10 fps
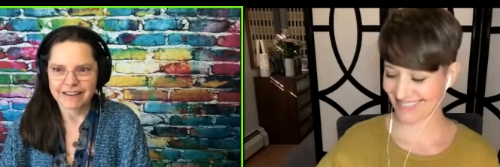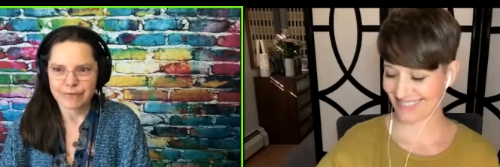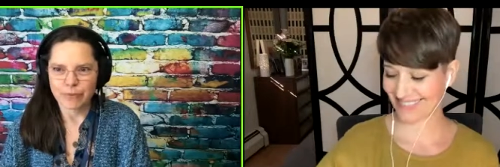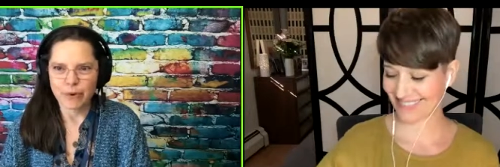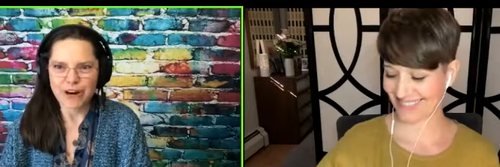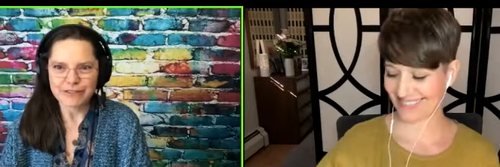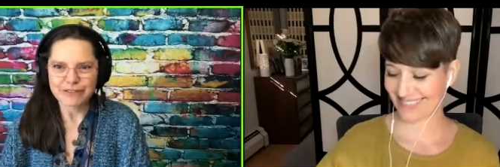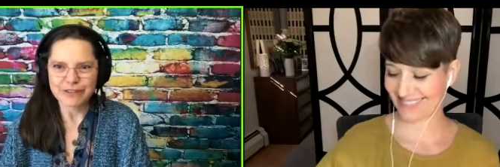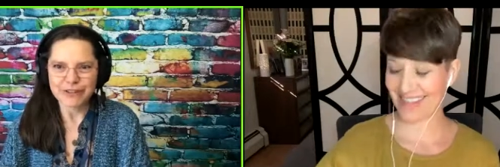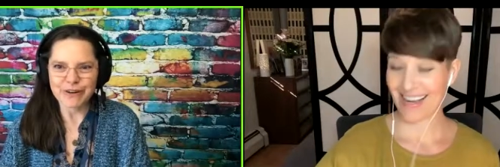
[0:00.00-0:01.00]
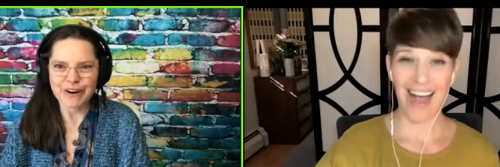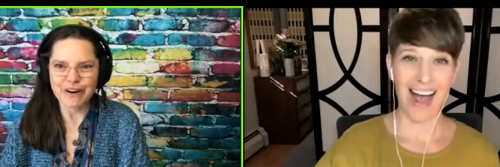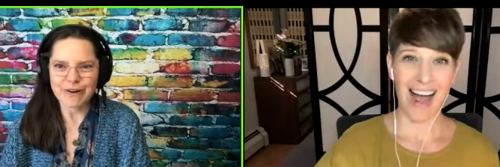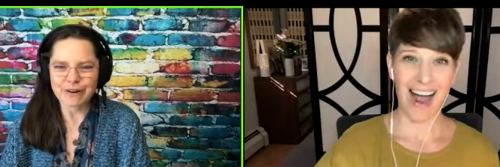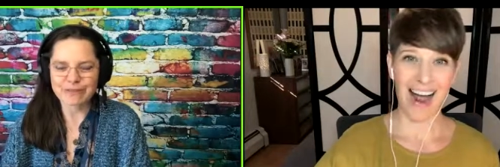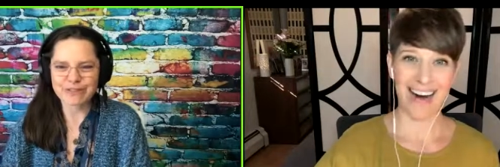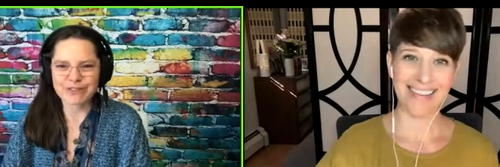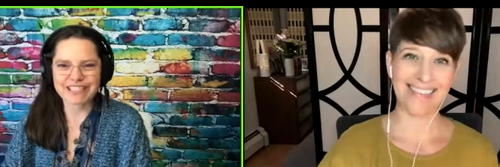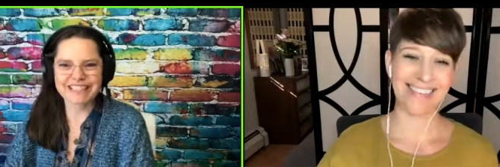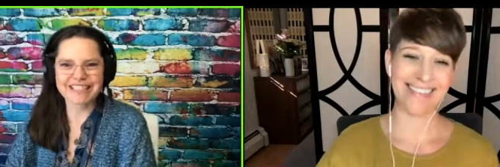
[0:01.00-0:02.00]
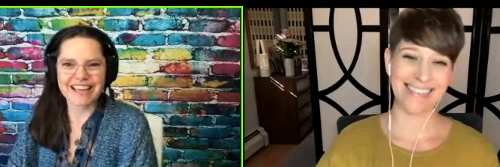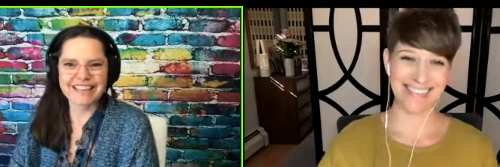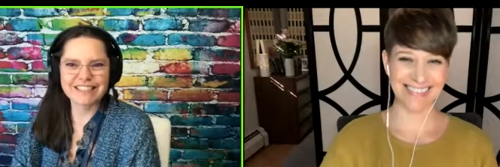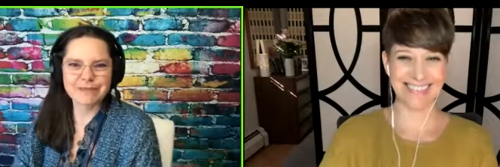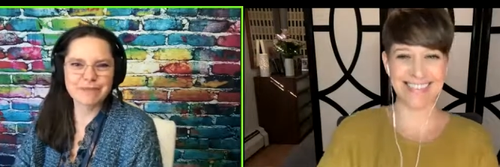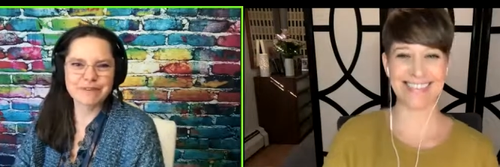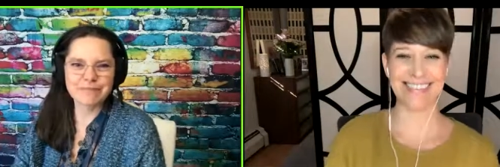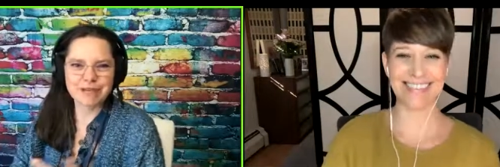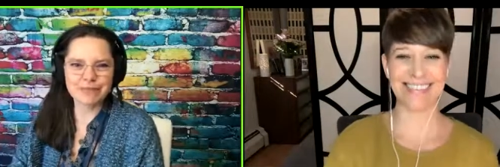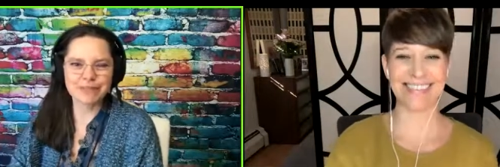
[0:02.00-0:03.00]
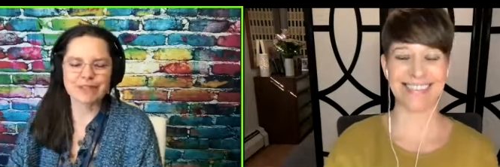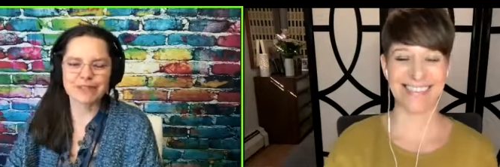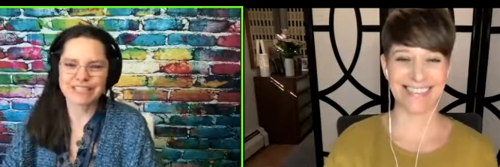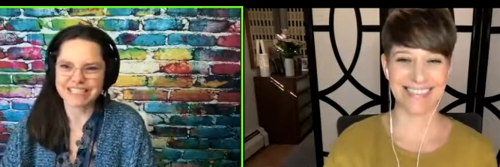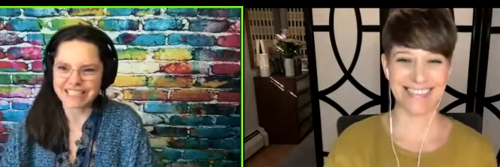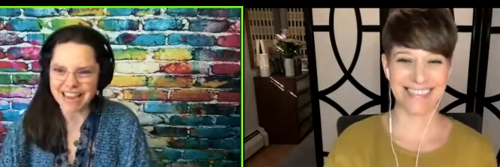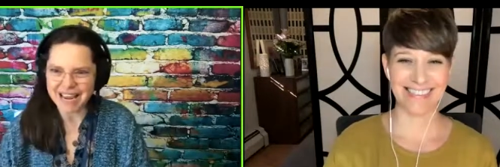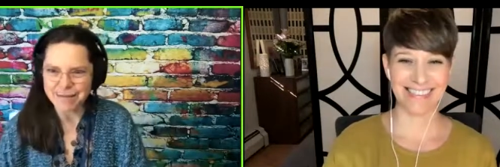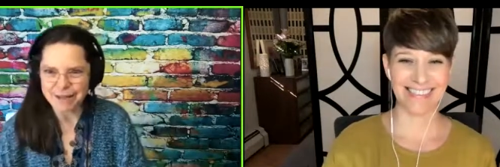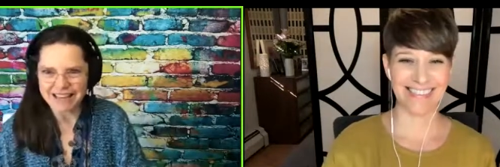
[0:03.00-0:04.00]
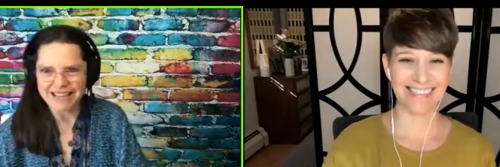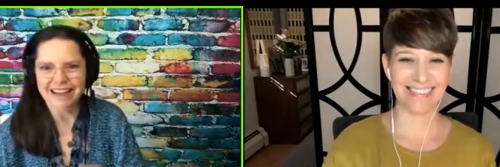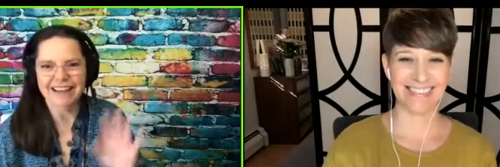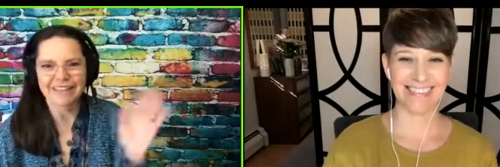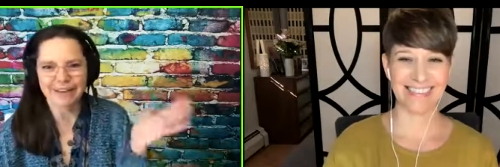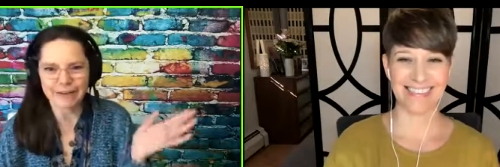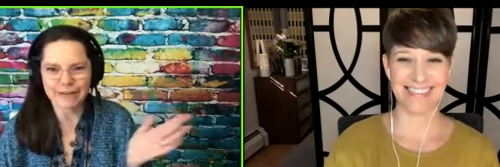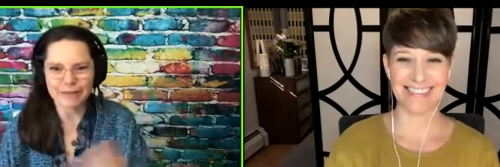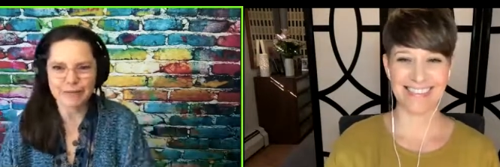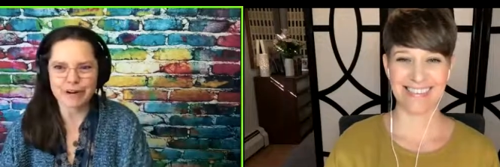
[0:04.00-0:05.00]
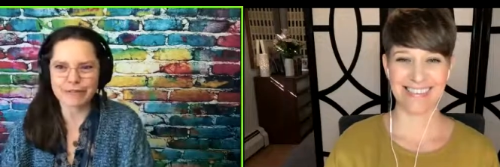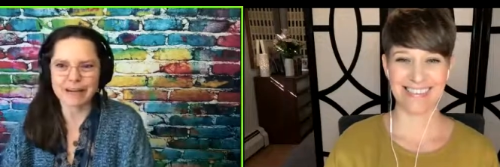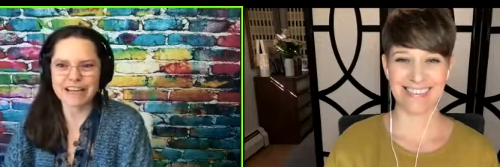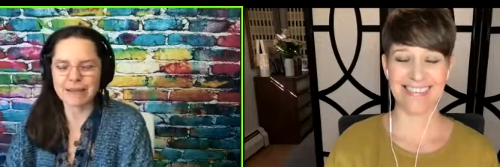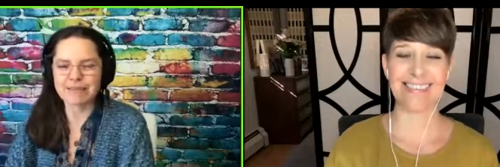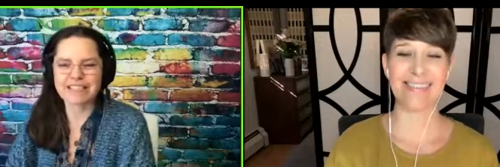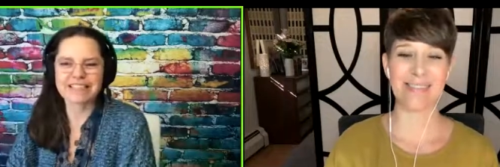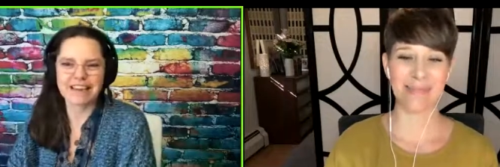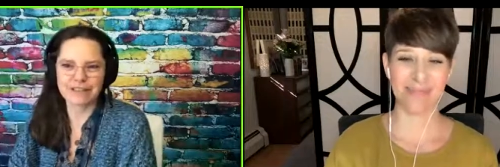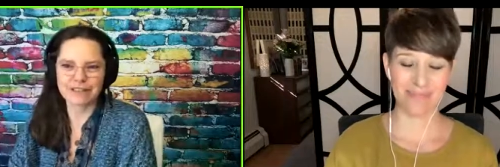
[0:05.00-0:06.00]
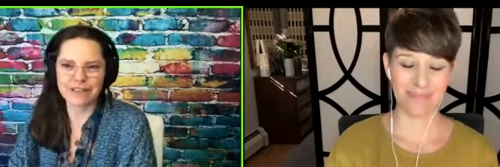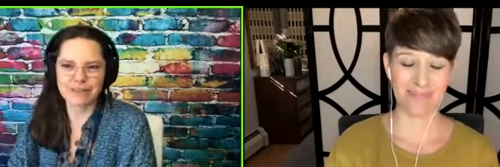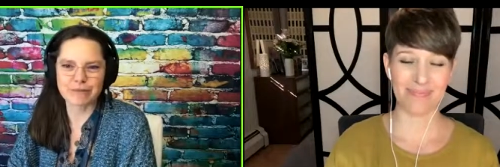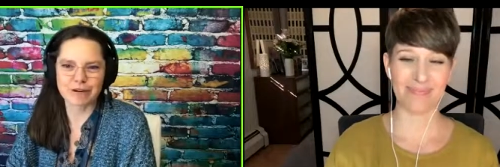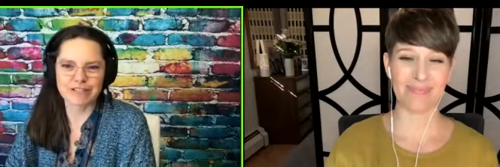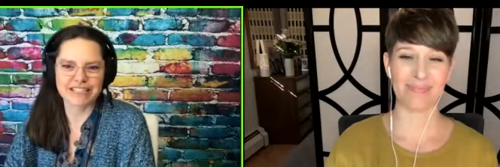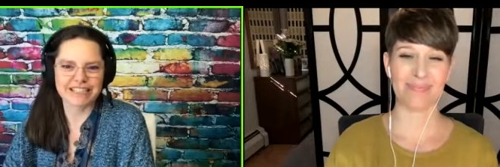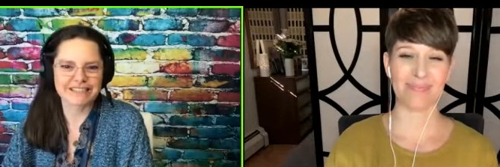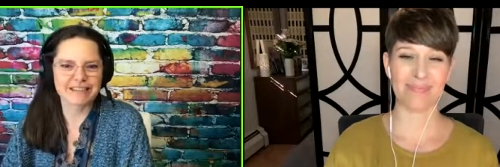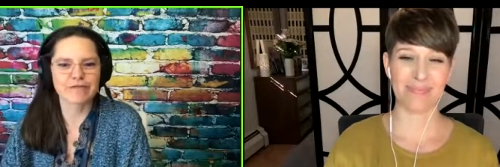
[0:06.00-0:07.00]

Speaker 1: Wonderful. Oh, I'm so excited to meet with you today, Amanda. Hello, everyone. My name is Heather Leavitt Martinez.